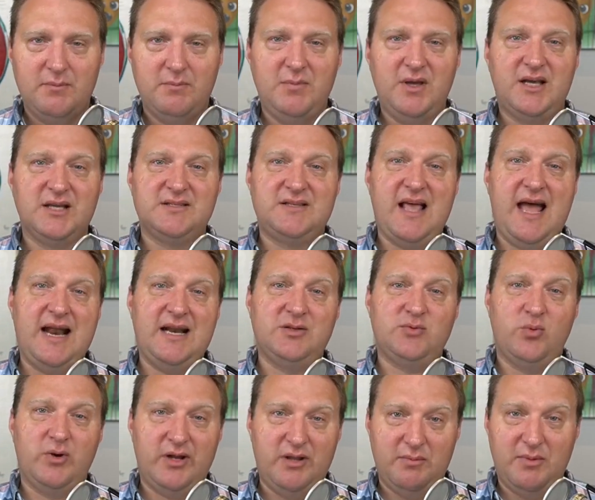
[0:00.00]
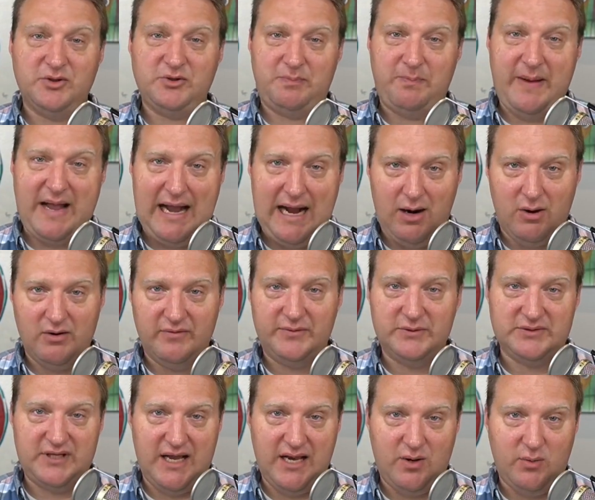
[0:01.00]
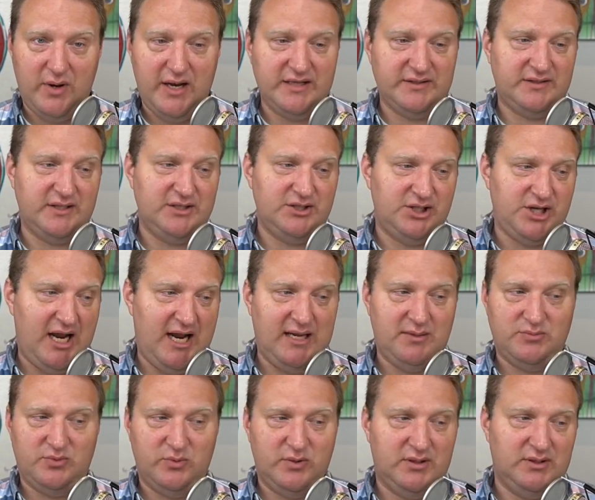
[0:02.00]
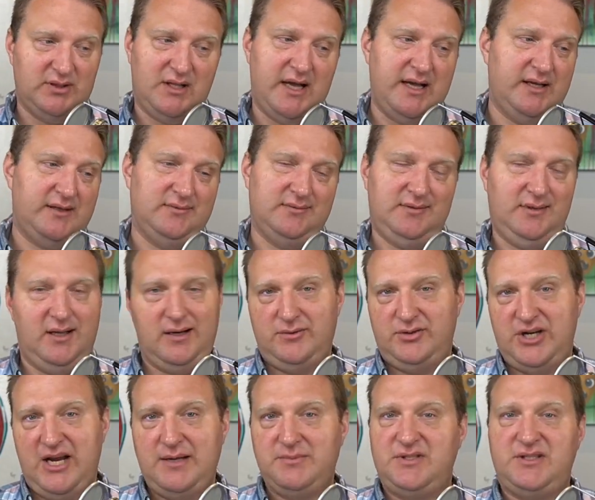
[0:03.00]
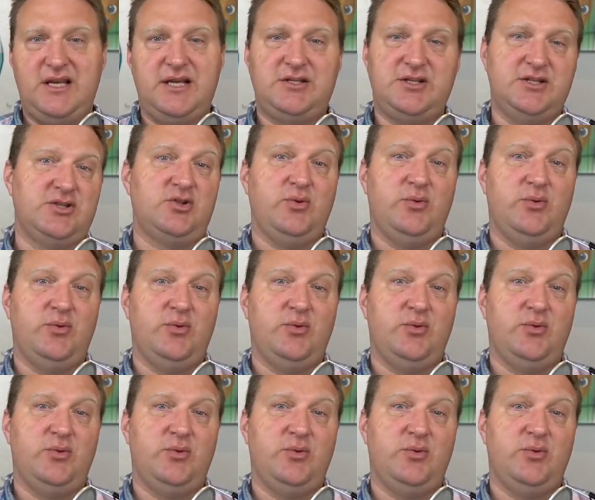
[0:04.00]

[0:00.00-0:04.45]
because that is one of the most powerful takeaways that James will, like, you know, James teaches